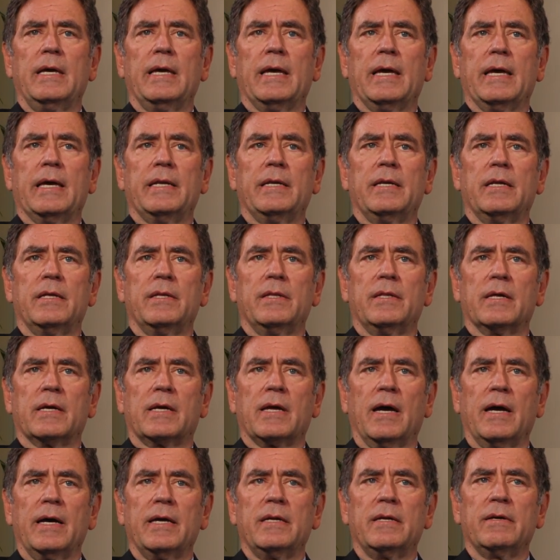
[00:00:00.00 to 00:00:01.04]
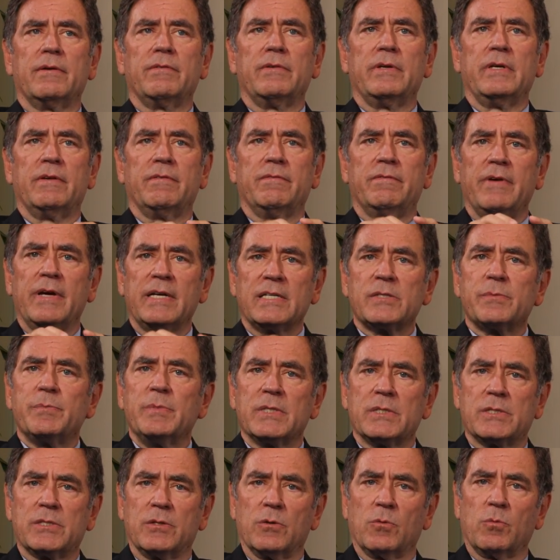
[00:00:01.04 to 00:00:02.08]
And the kind of
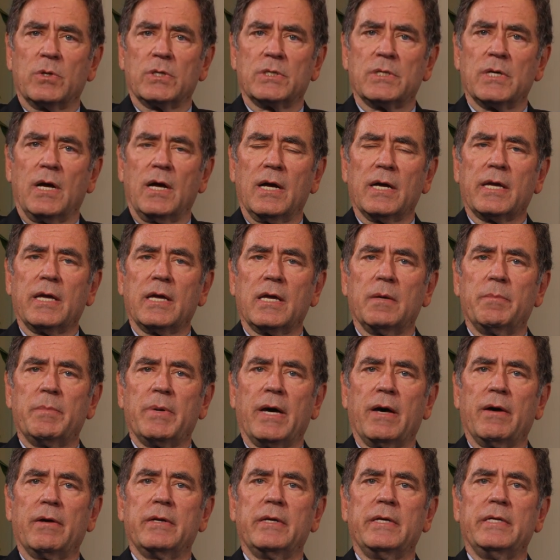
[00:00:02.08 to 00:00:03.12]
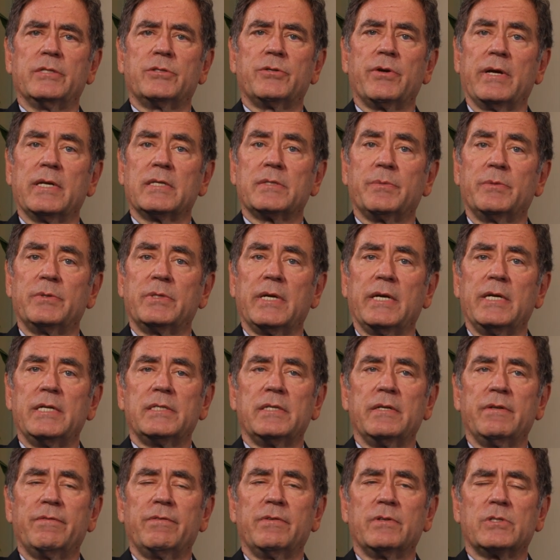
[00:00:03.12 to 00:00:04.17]
investments that we're talking about in
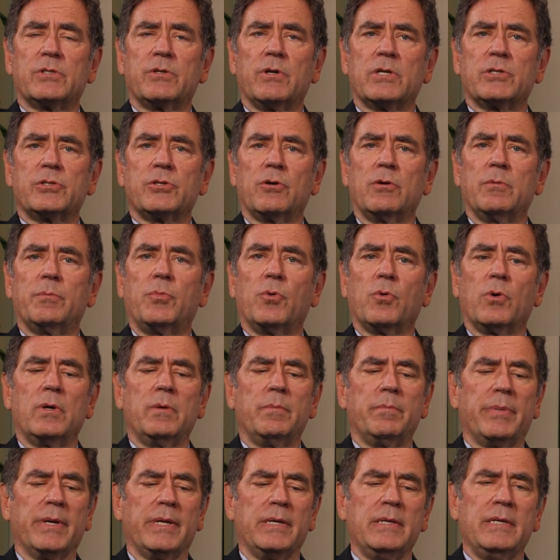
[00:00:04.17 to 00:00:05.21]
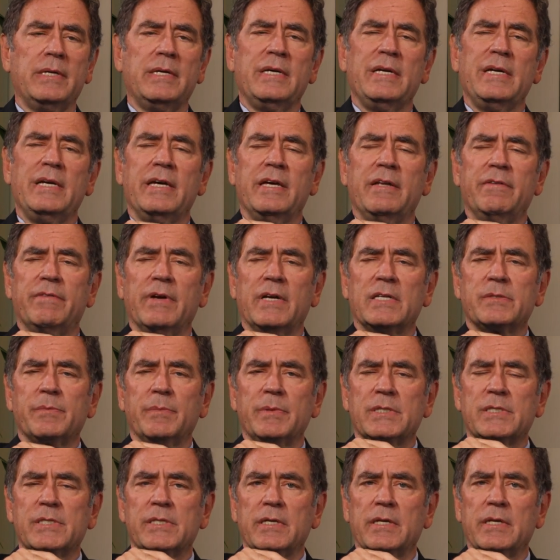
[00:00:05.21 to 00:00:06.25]
transportation infrastructure are important, but
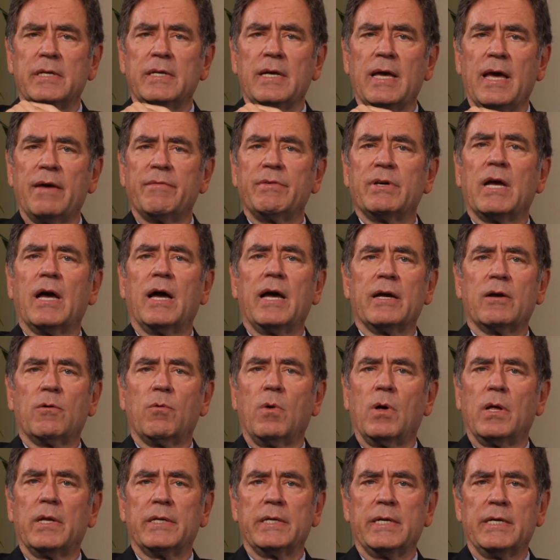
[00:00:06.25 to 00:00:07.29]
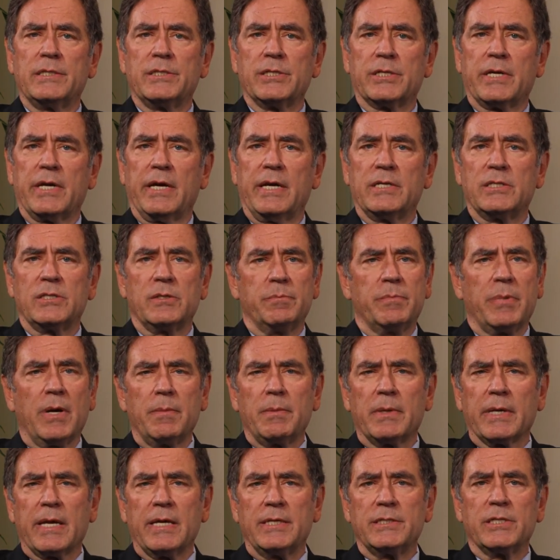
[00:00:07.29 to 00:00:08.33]
investments in having high quality education,
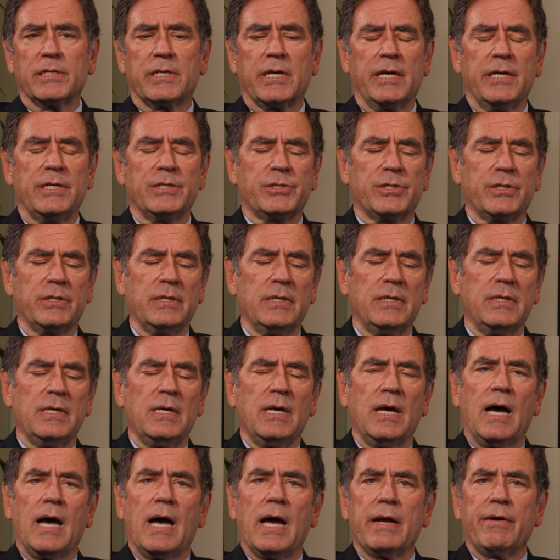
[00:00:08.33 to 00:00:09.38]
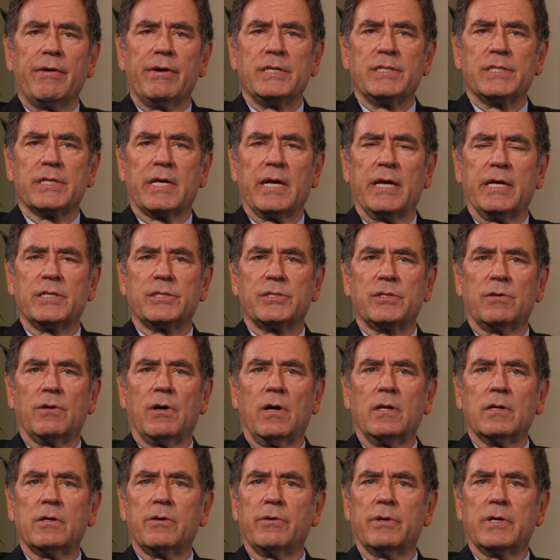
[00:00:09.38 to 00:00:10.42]
public education, higher education are
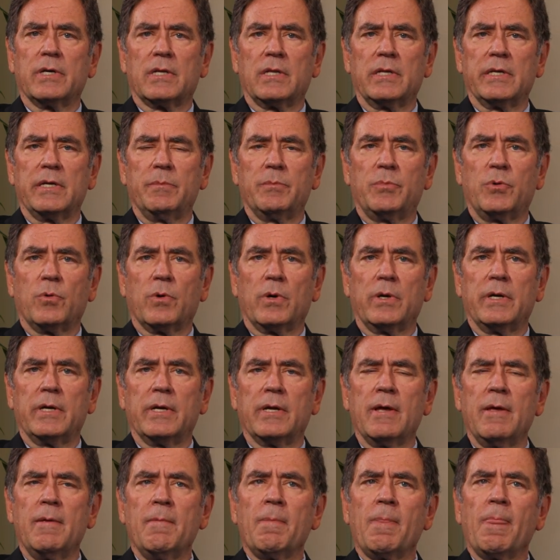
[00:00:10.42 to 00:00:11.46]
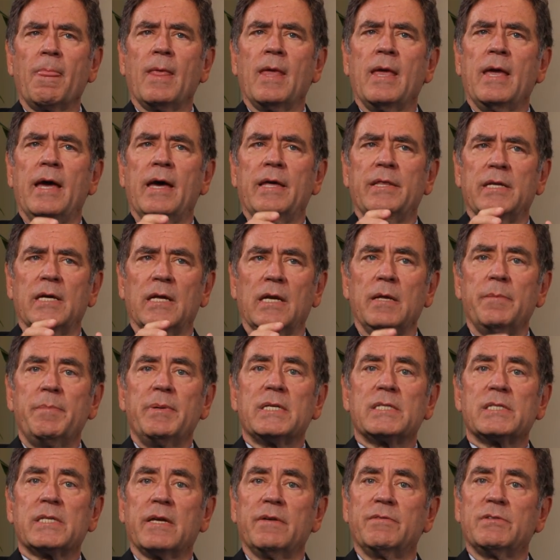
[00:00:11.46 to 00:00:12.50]
all critically important. And the
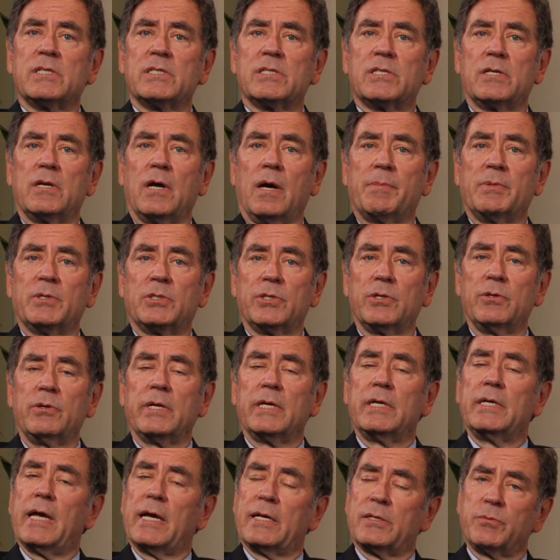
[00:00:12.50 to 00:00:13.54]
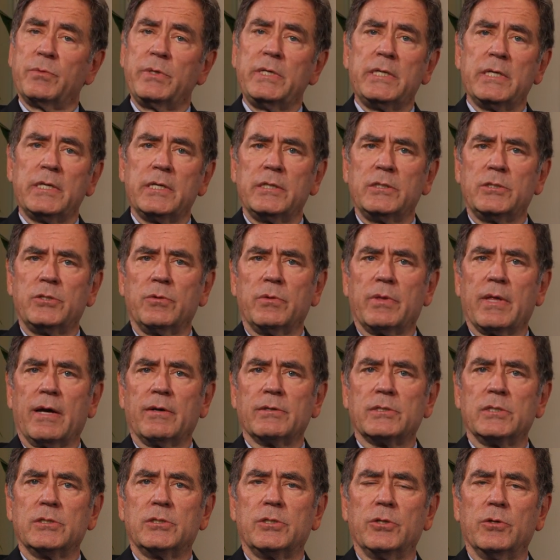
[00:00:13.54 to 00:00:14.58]
Olympics gives us an opportunity, as we did in
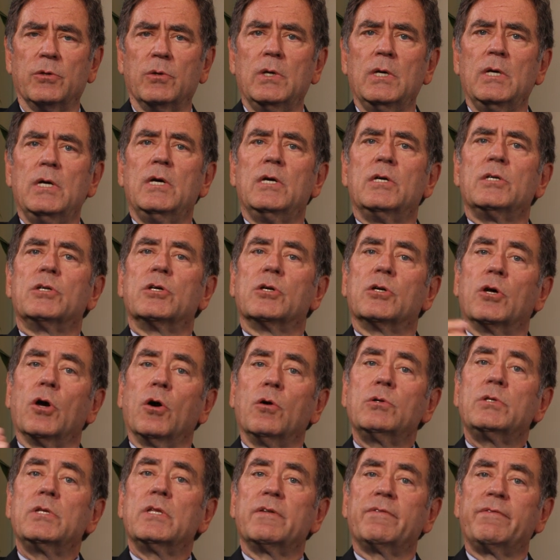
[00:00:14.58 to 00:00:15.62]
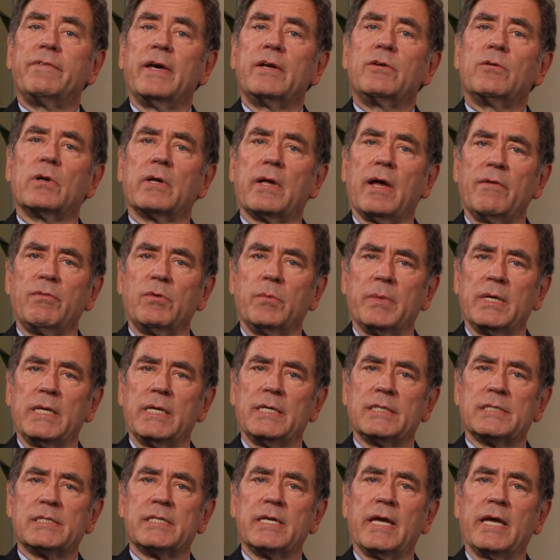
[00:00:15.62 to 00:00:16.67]
2002, to go to the federal government
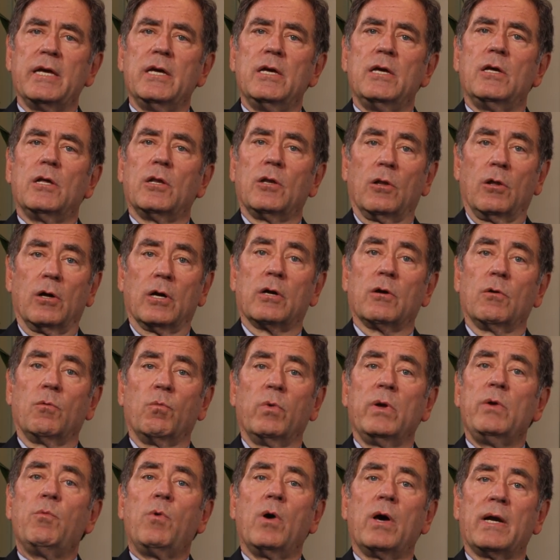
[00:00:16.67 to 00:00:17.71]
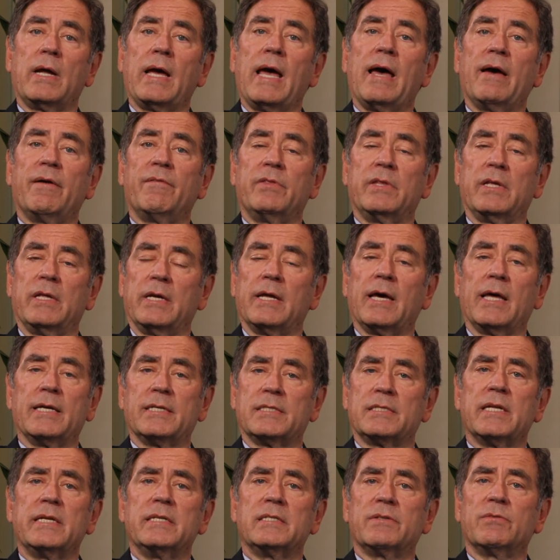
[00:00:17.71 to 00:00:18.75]
and say, look, we want to have the United
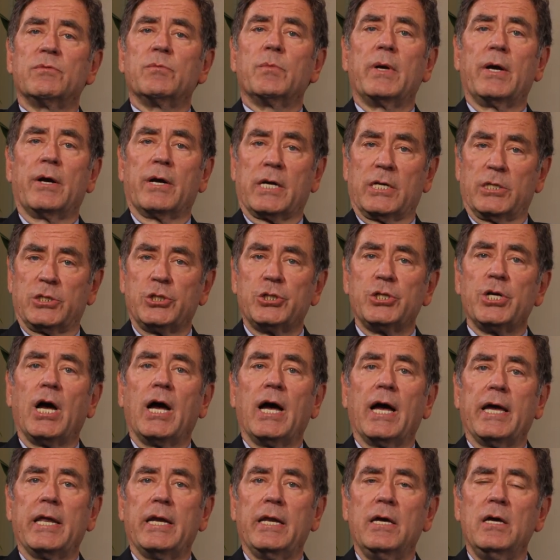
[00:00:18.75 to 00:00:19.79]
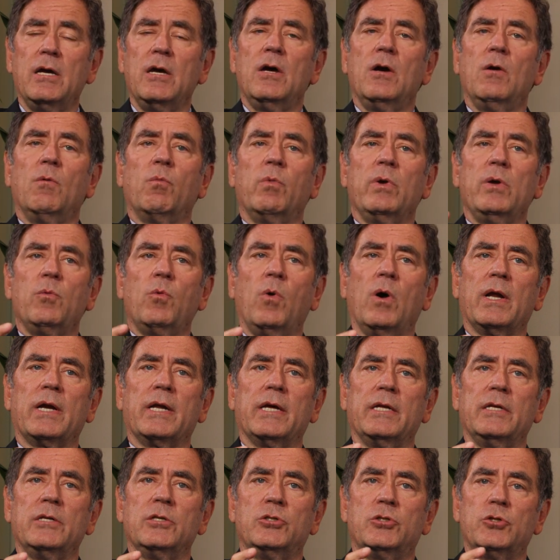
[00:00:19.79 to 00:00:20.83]
States of America shine. We want
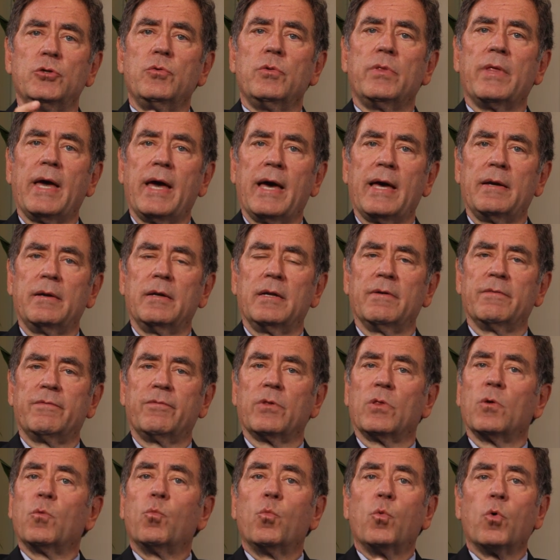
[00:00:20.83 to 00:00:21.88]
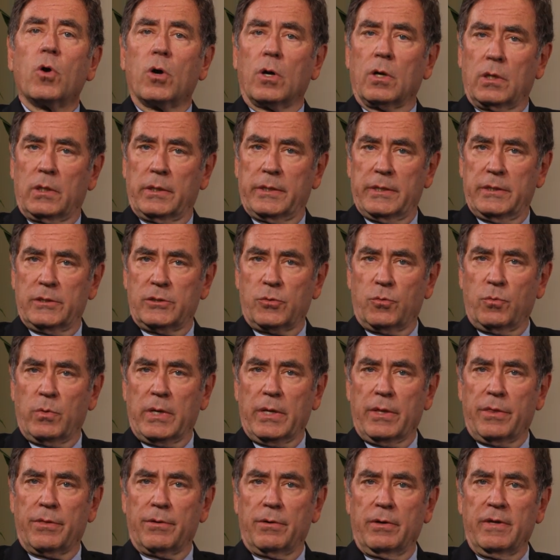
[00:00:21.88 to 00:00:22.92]
to do that for the world in
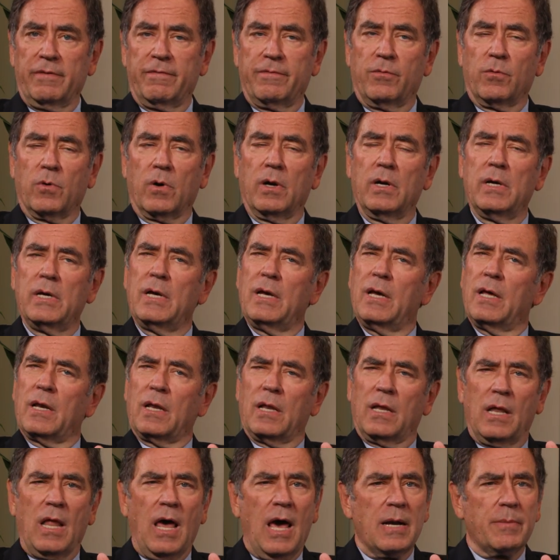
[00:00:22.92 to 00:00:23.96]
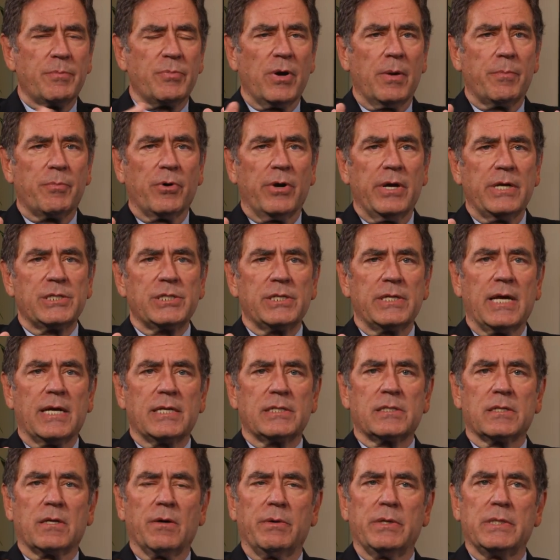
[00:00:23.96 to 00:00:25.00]
2034. A lot of preparation
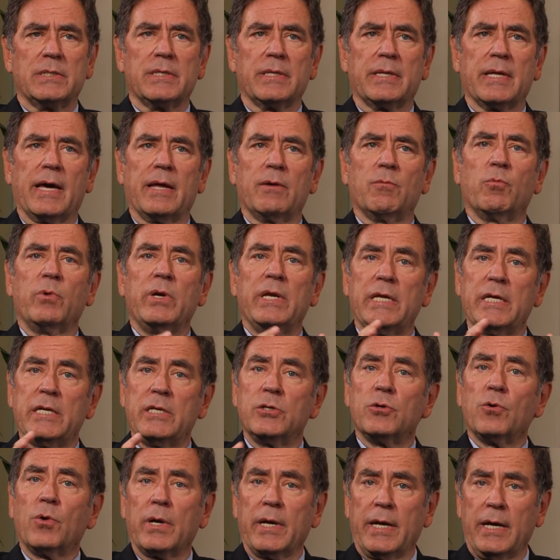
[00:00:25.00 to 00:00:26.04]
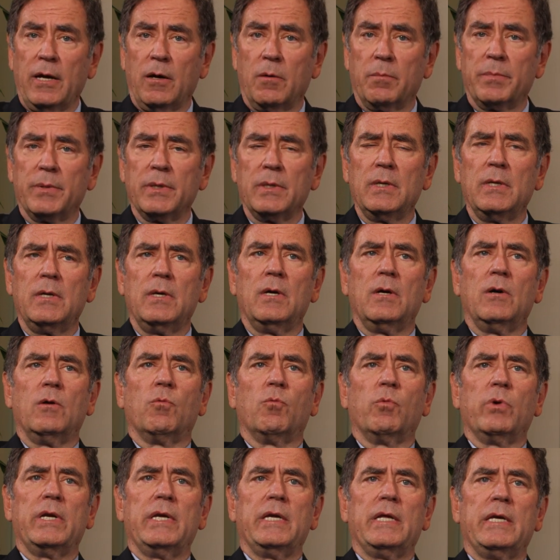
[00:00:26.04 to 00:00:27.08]
has to go into that. We need your help.
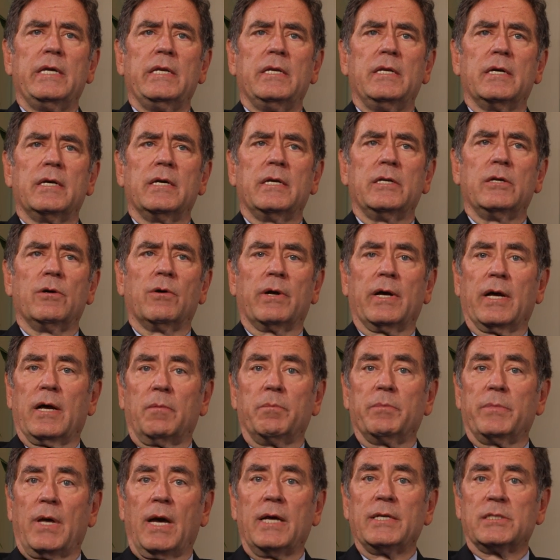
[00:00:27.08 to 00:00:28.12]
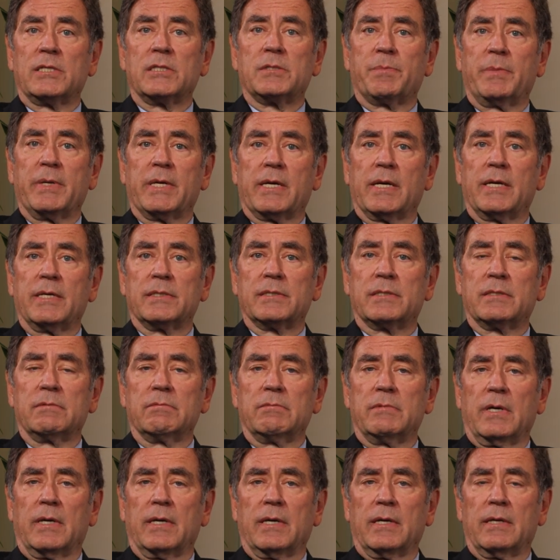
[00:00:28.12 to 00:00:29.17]
We need your help not just because
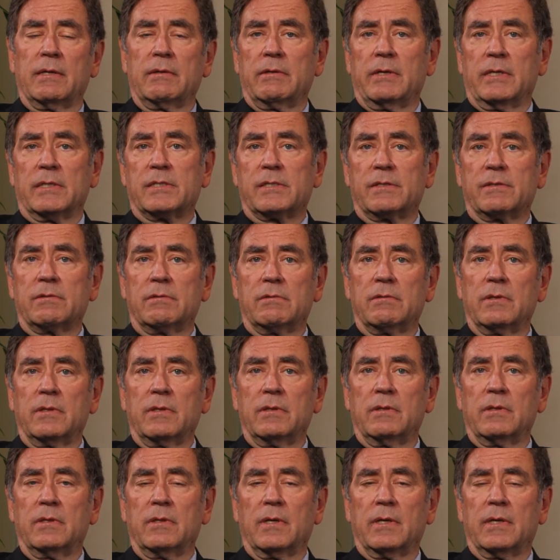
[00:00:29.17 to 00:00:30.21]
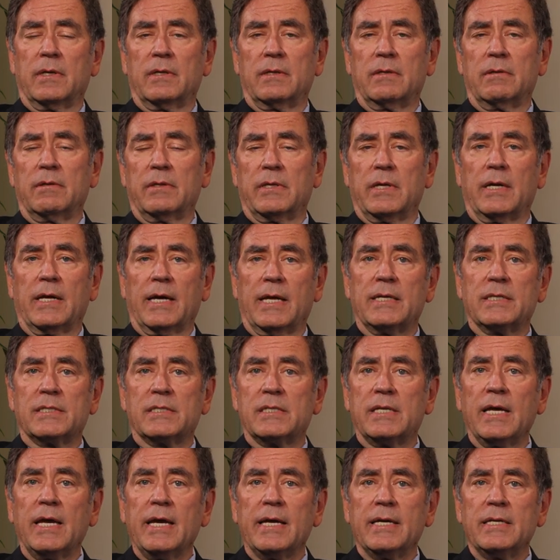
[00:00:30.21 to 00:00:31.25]
it's the United
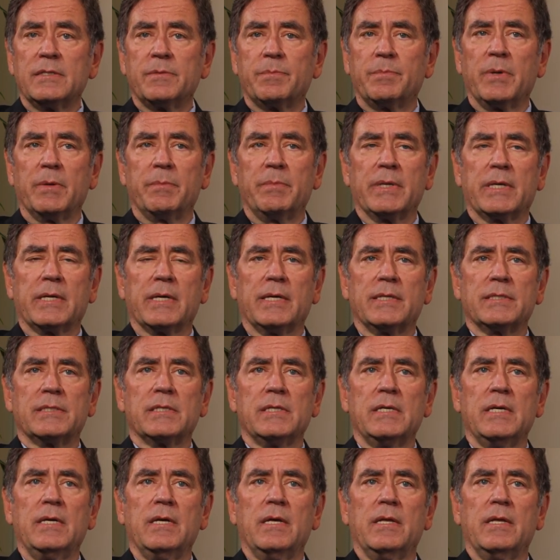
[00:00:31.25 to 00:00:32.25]
States, but because